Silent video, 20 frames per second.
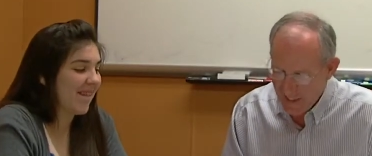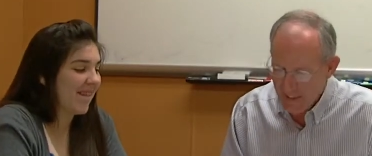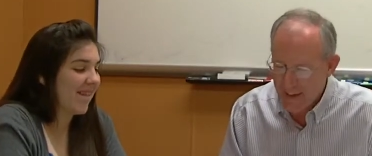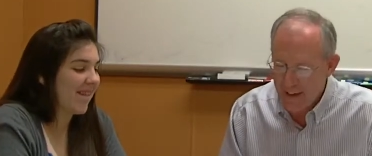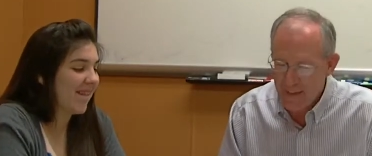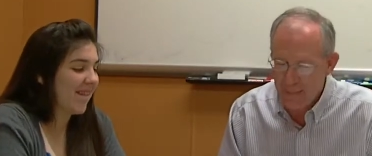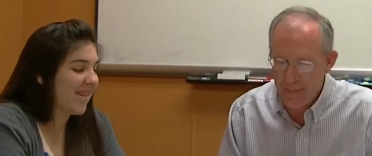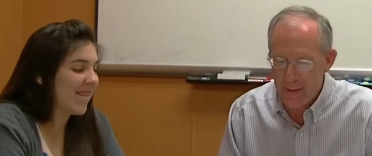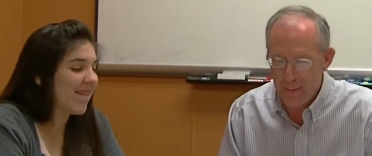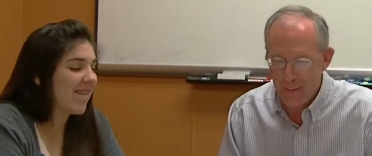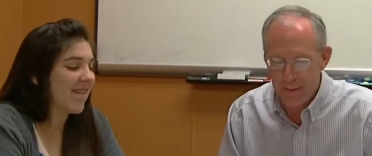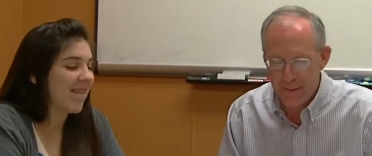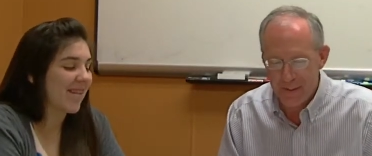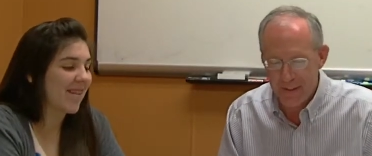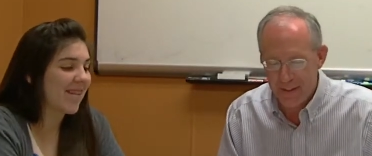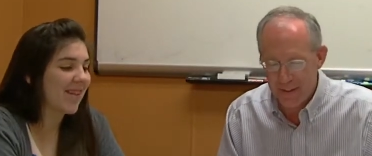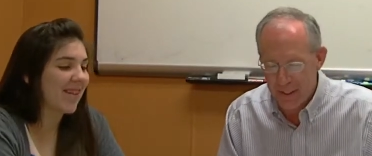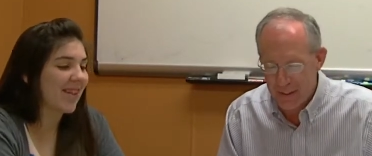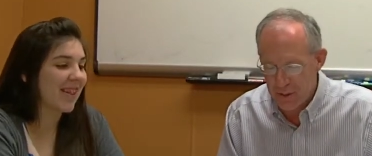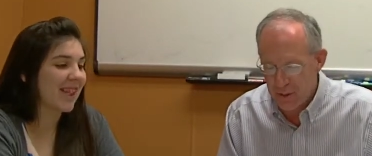Speaker 1: a lot of people would
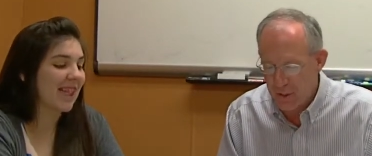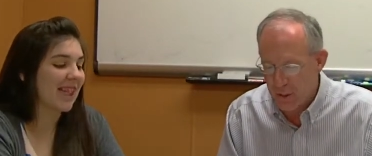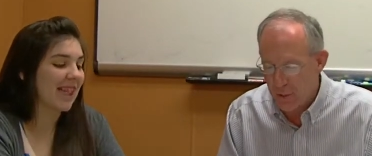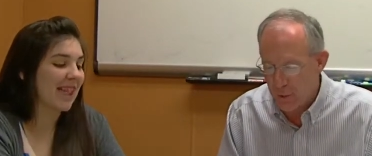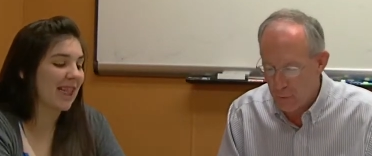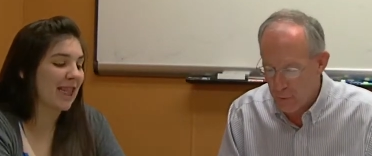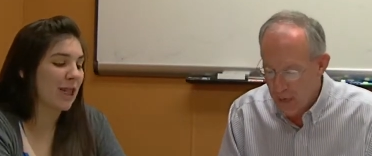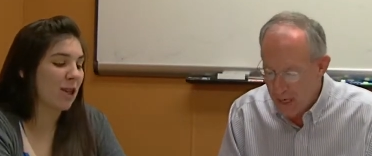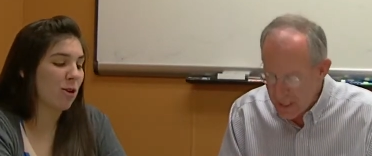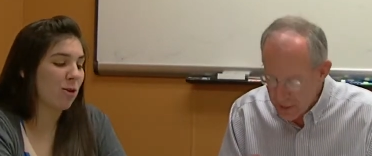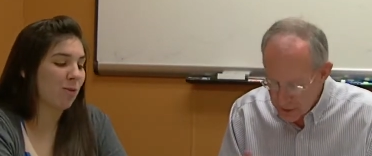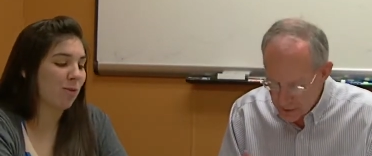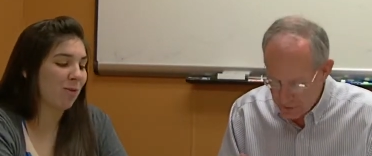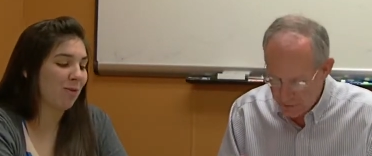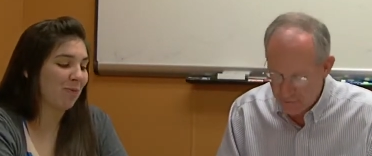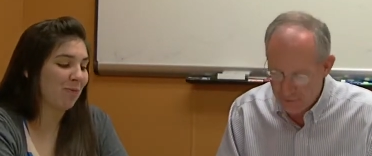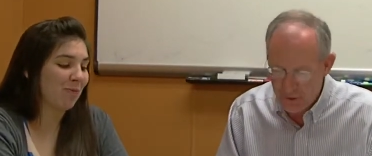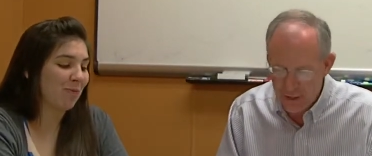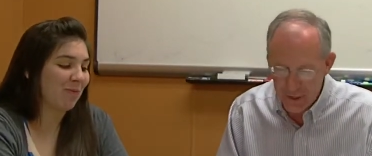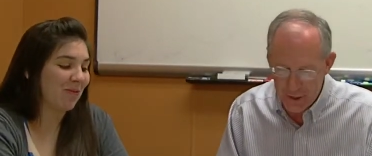say that's their greatest
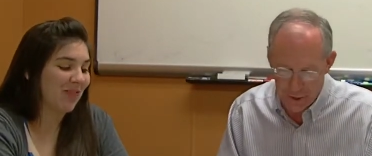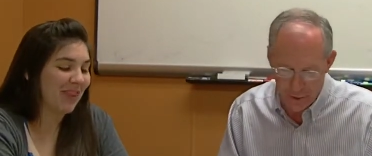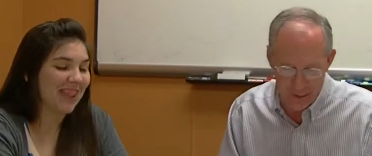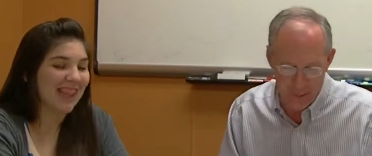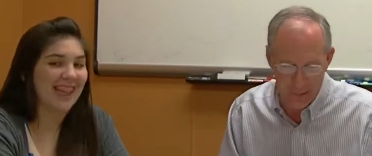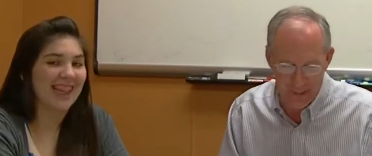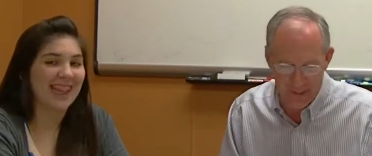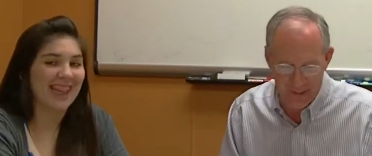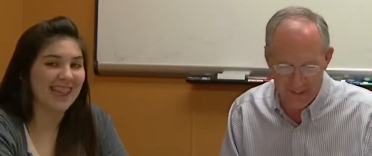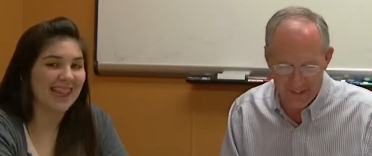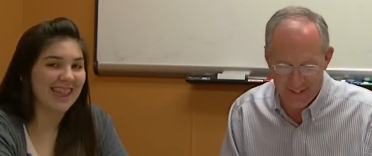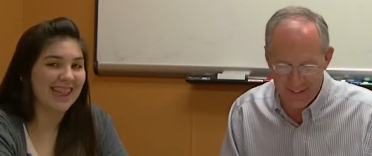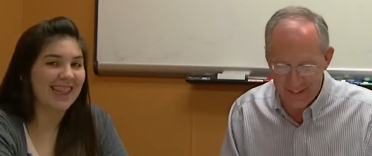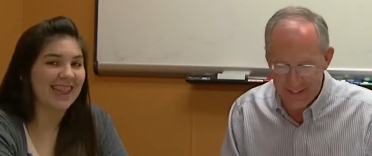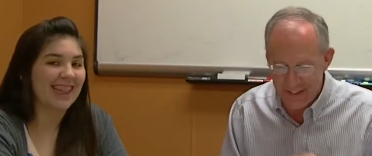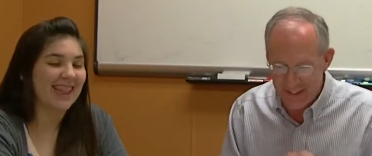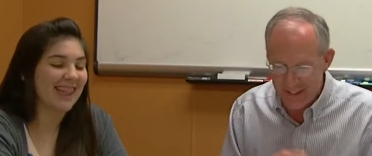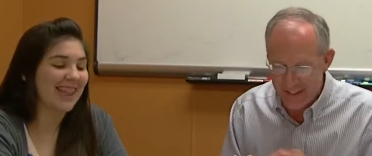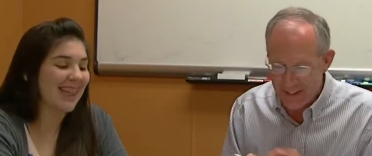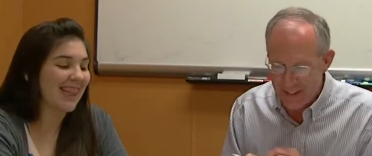fear, but
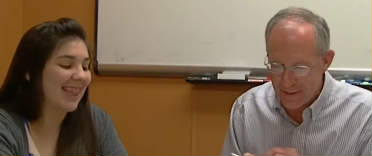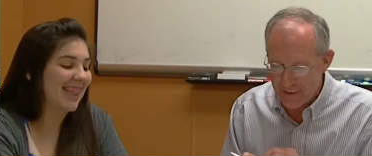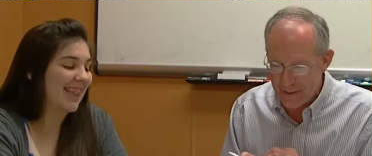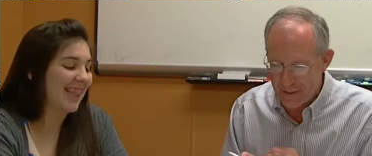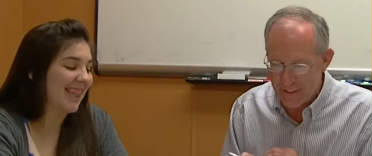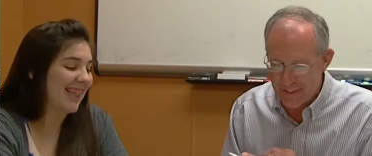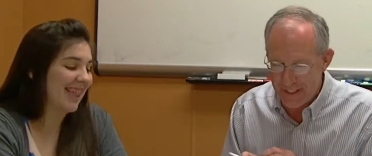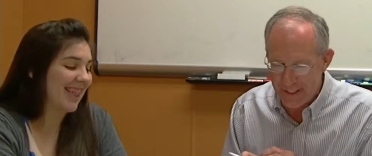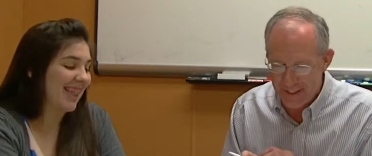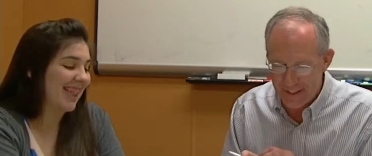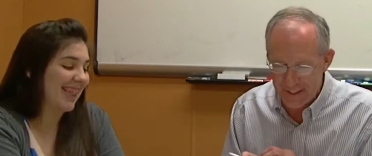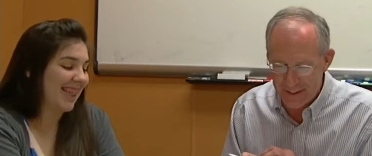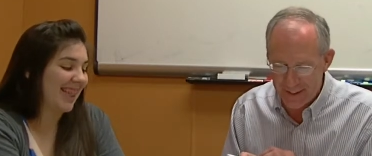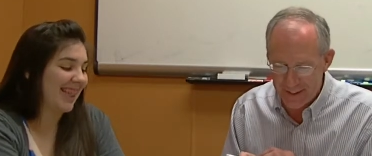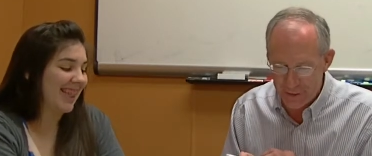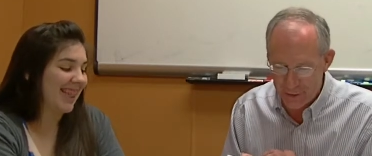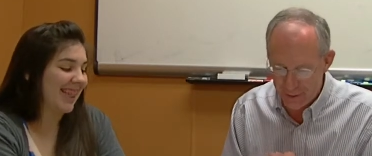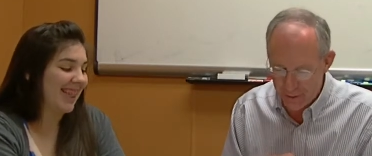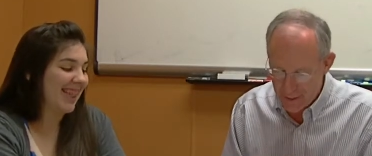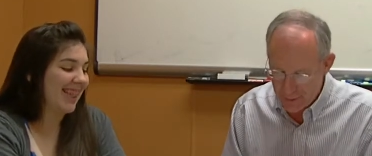uh, that's outstanding
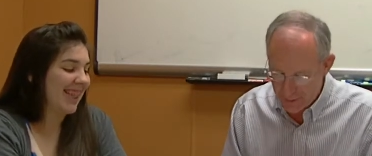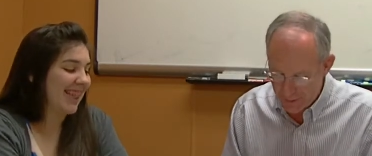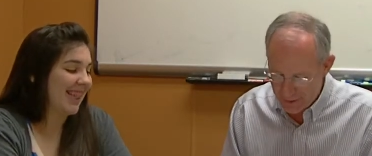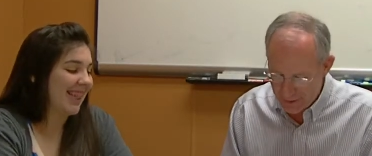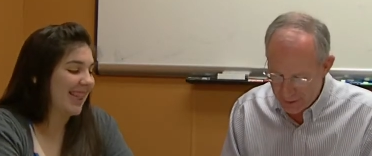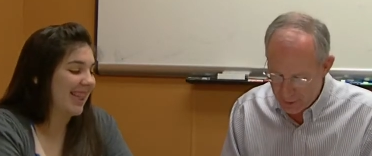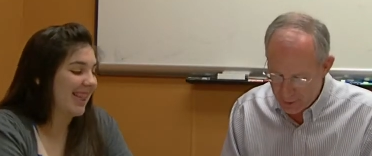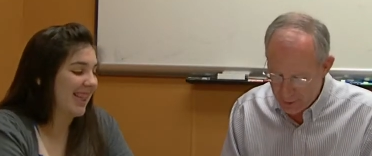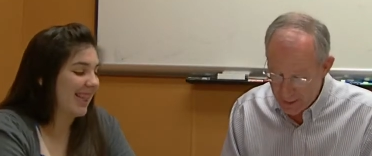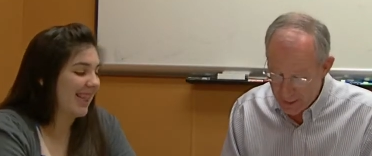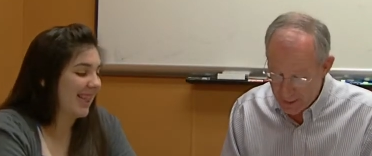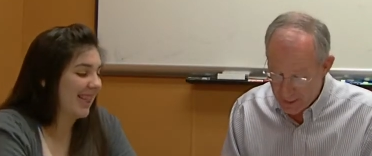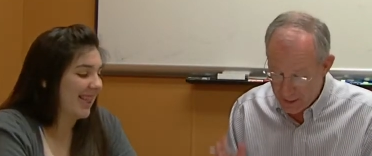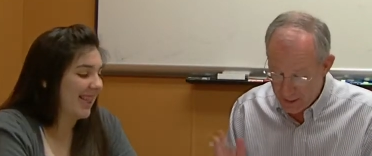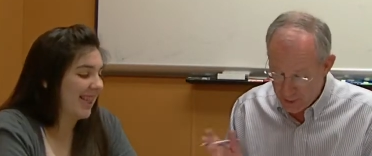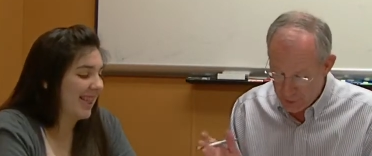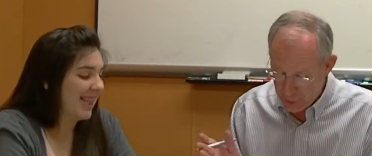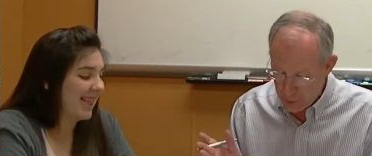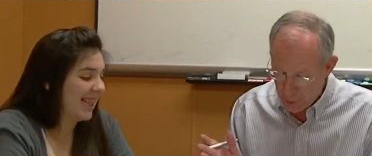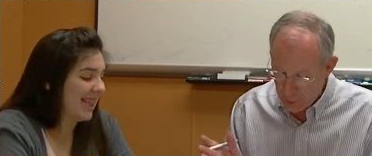that you're able to do that and
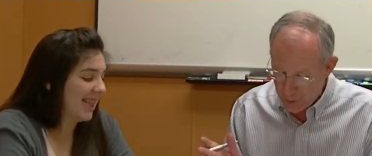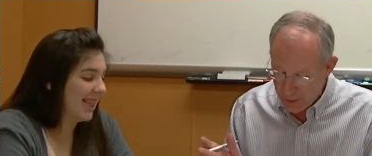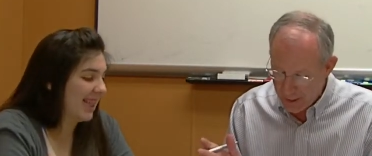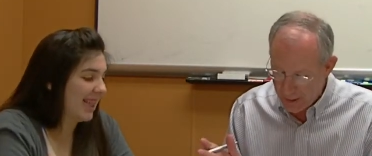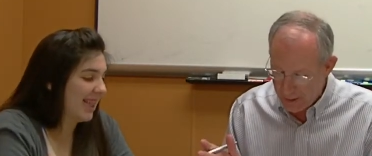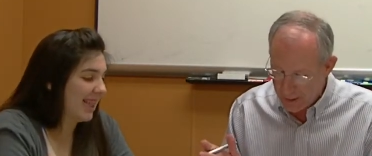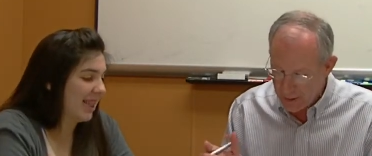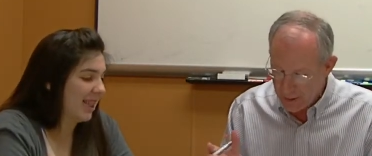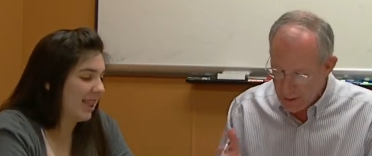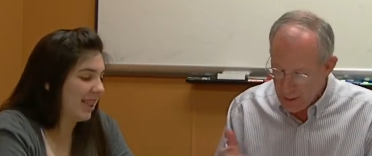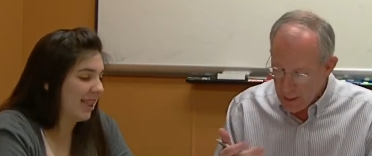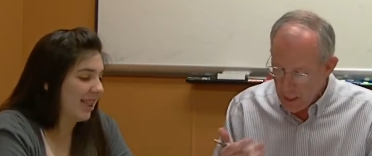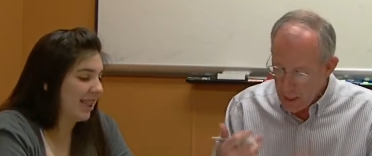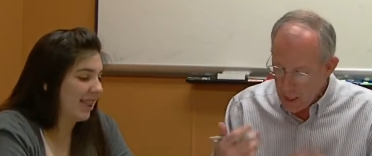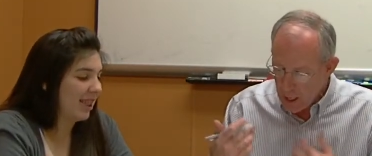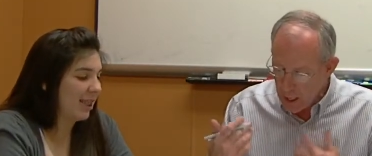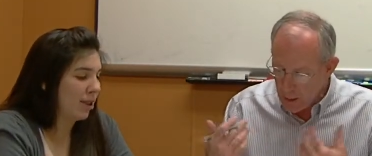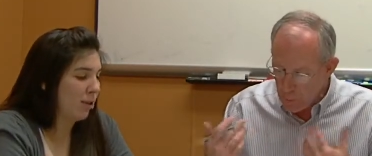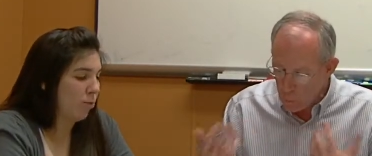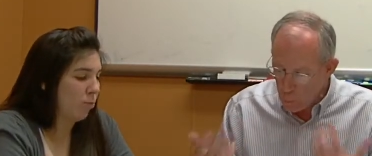enjoy it.
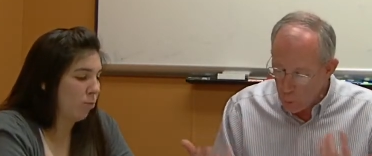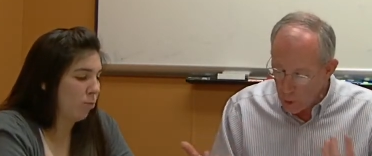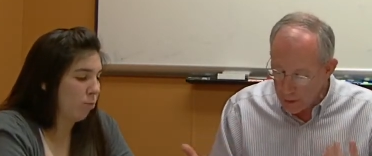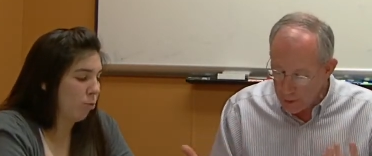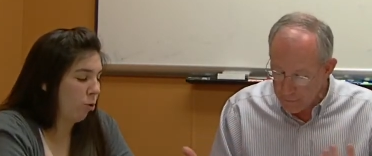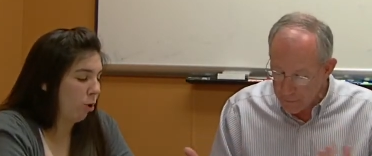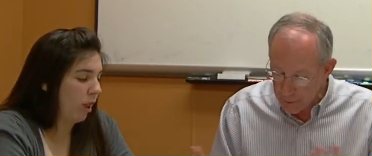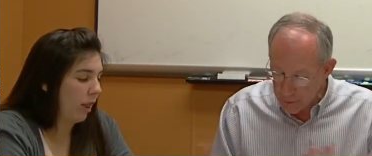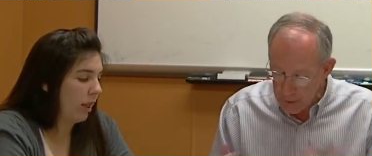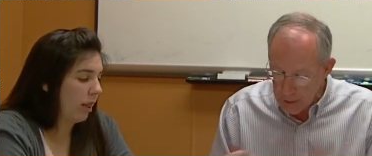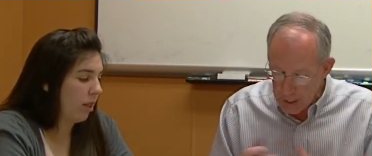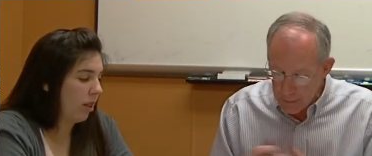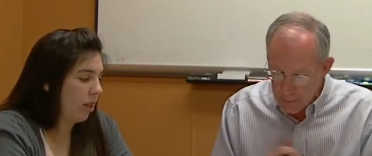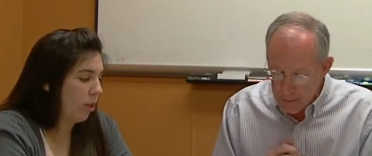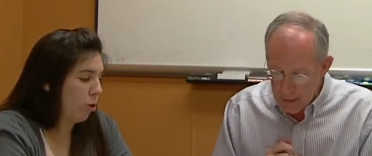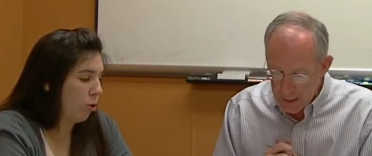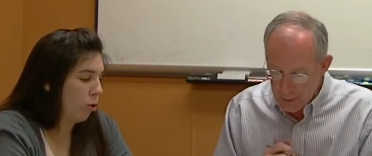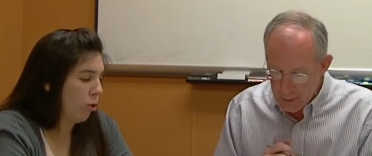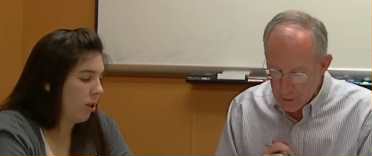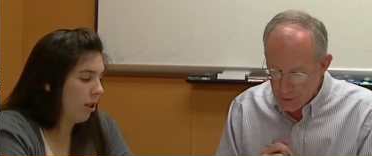Uh, one of your
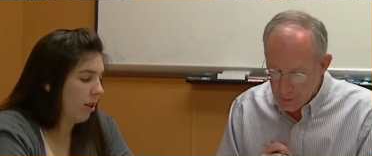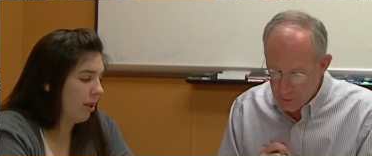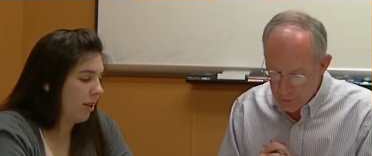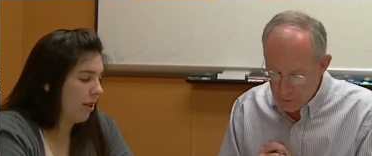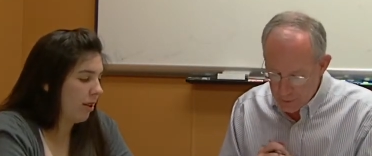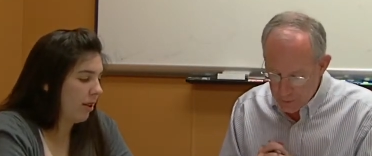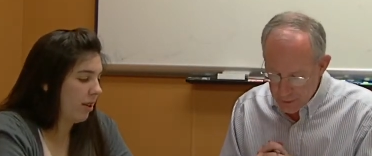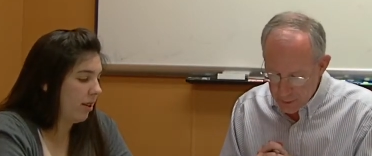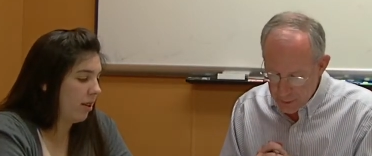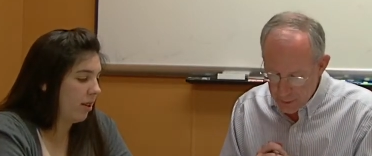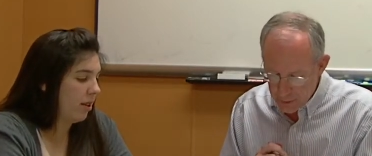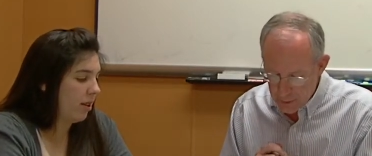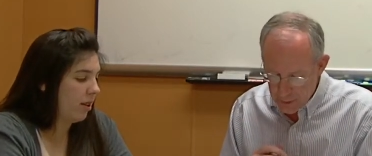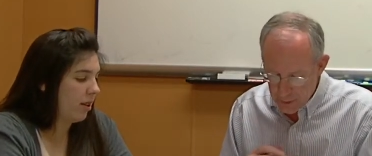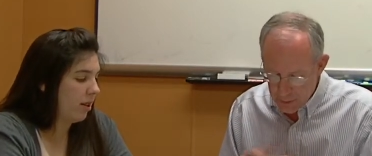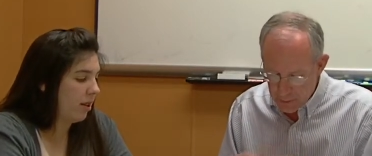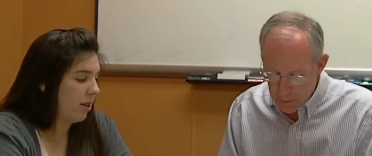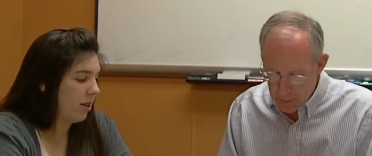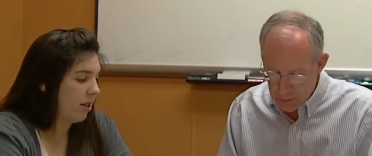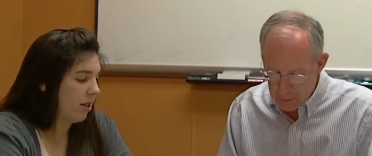nominations for the Student
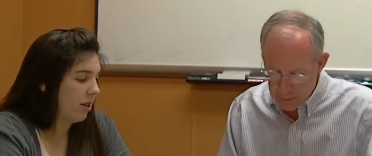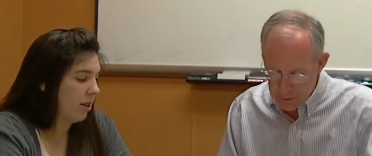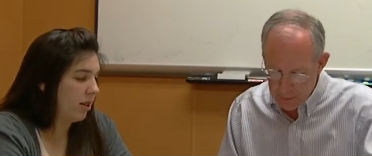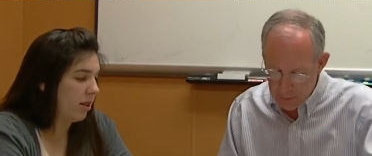of the Month,